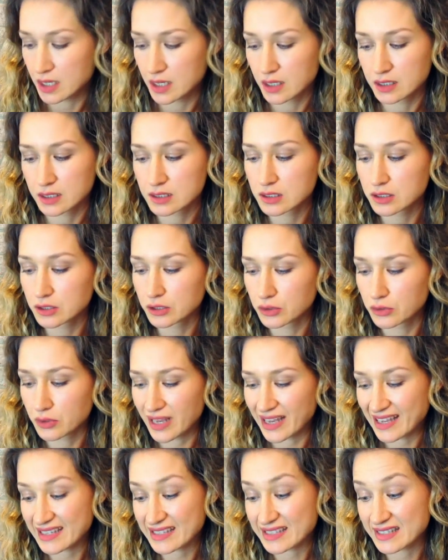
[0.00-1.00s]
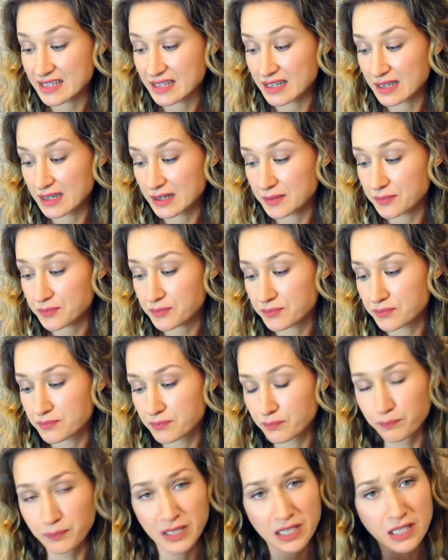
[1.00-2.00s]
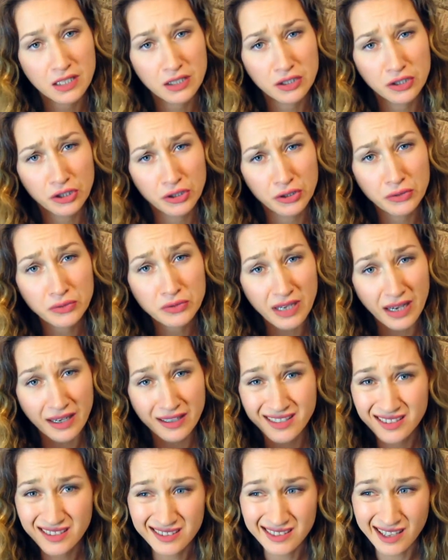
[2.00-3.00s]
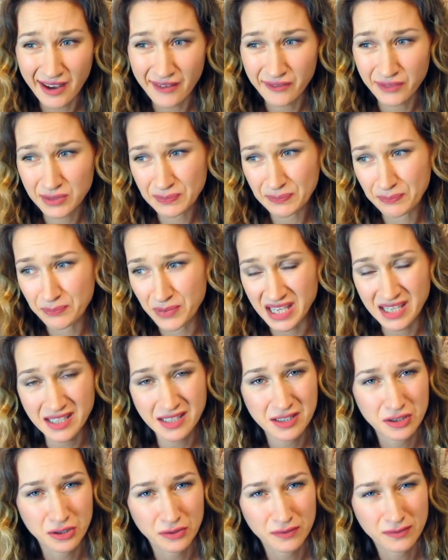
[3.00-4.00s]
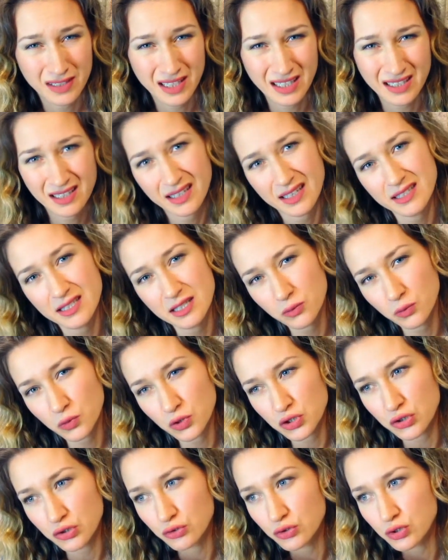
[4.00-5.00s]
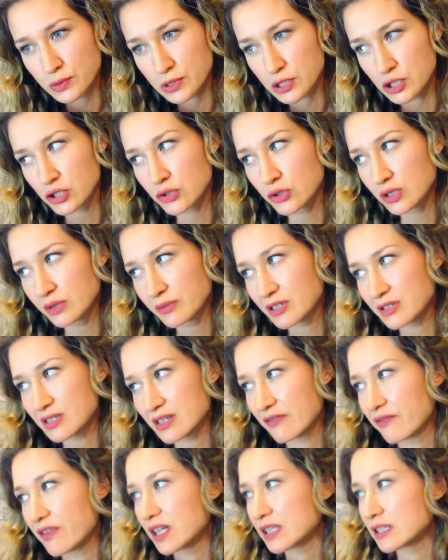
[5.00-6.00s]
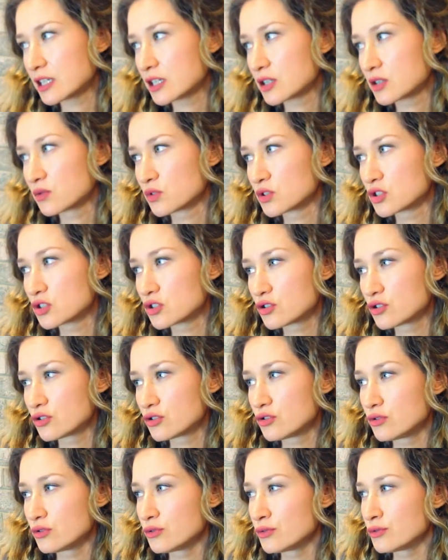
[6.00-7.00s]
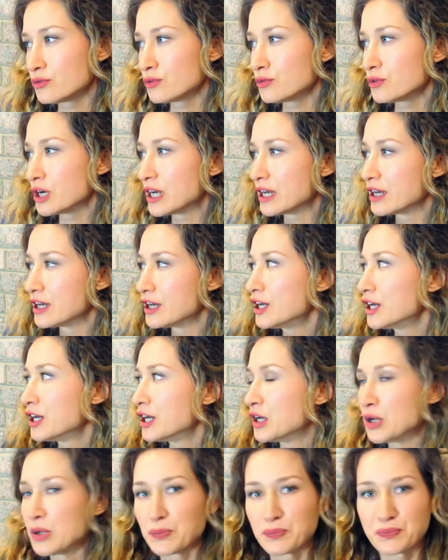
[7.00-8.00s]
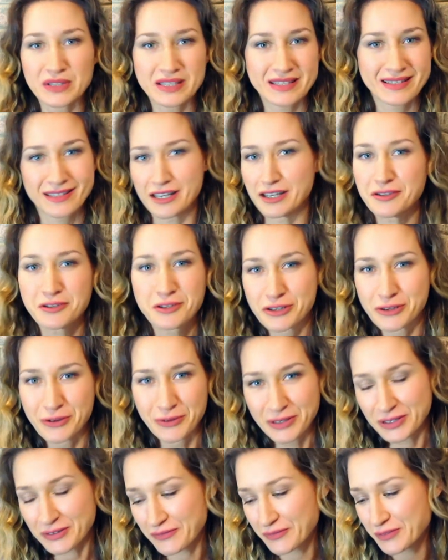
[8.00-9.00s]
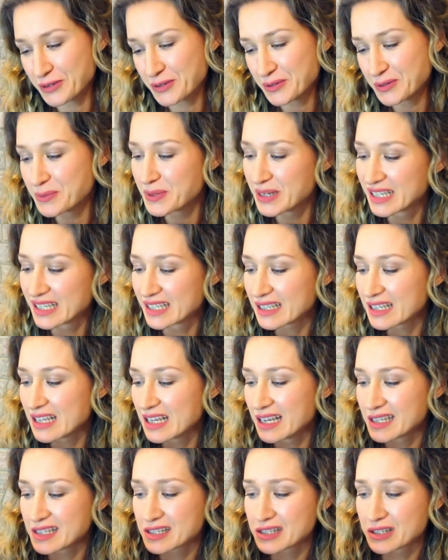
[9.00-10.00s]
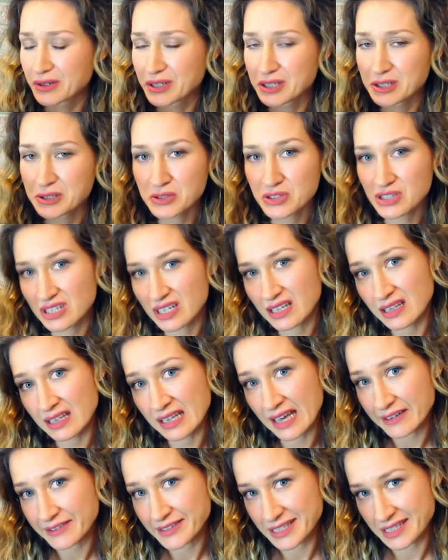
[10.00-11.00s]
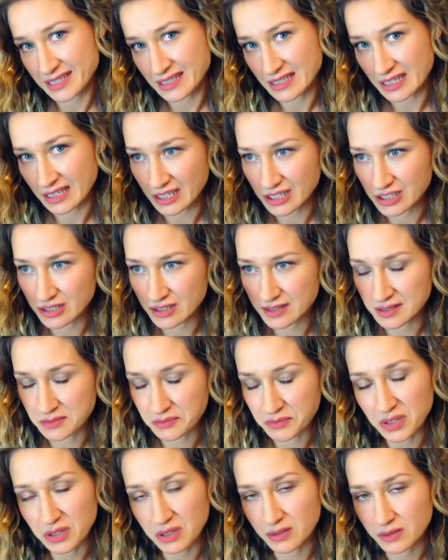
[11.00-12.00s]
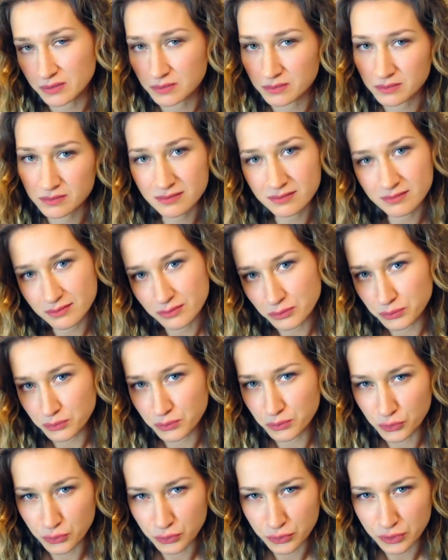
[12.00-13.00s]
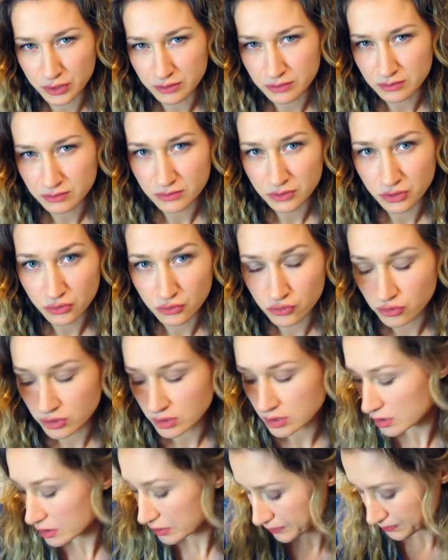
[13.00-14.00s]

So as a middle note, I didn't have a base note for that, and I didn't want to use patchouli because I felt like it was too sensual, if you will. So I used clary sage as something more neutral.